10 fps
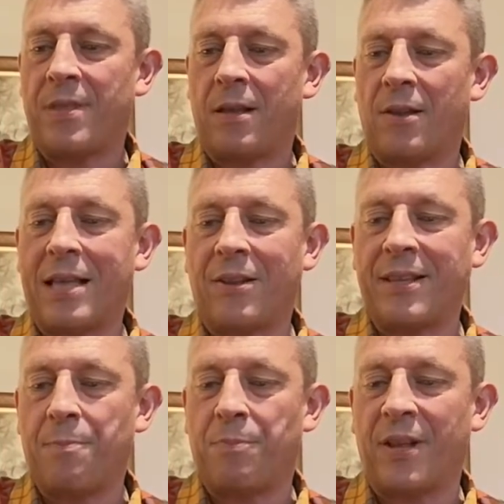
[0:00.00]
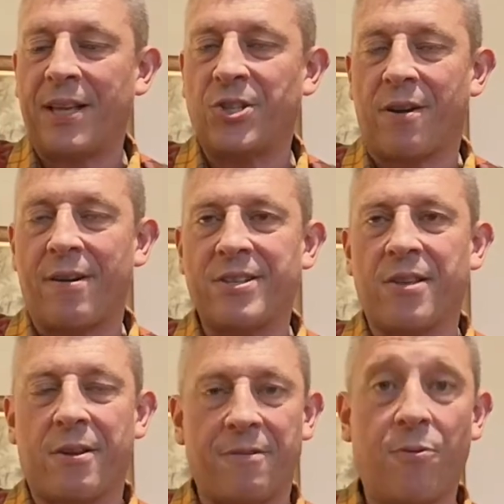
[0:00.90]
likely to plagiarise
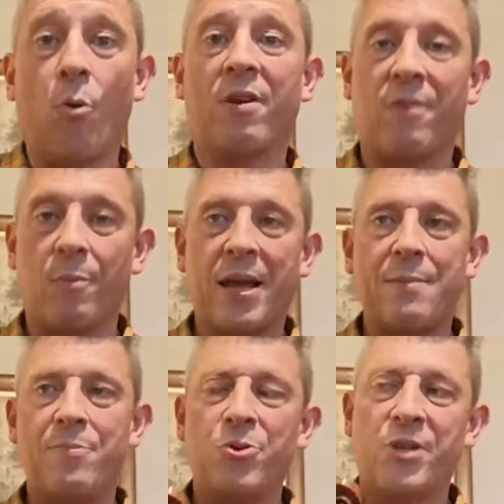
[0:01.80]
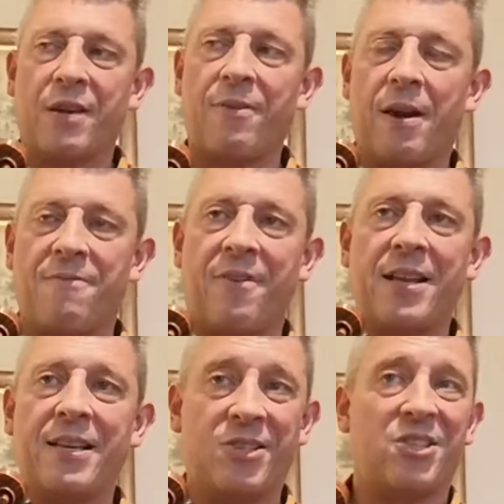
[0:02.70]
other folk if I'm writing music. That I
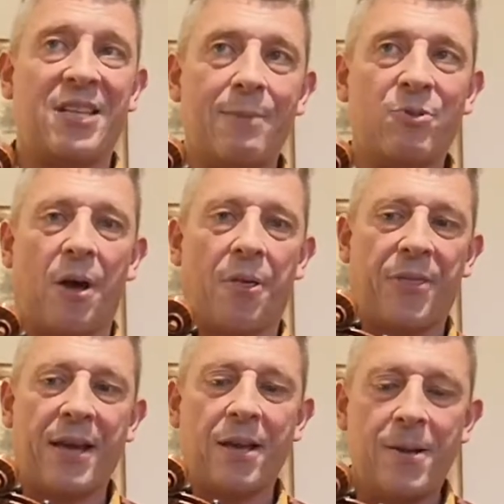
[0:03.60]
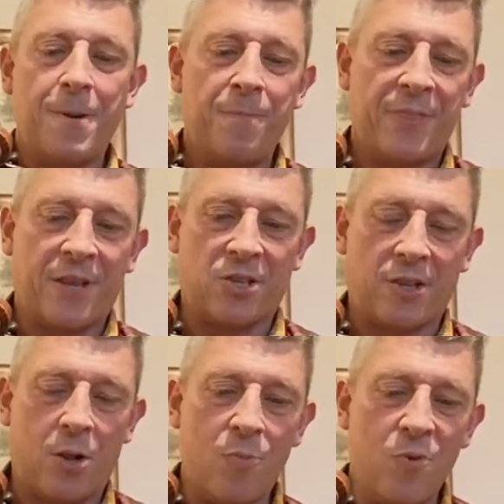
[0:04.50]
find is the same sort of thing. There's
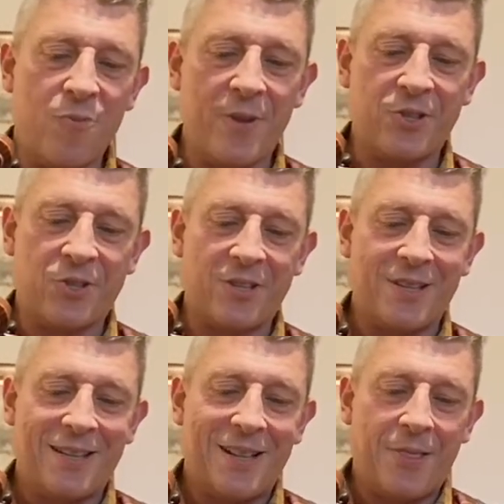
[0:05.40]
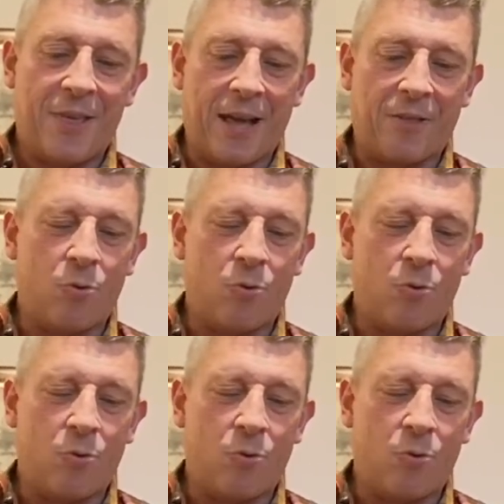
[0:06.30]
little movements that I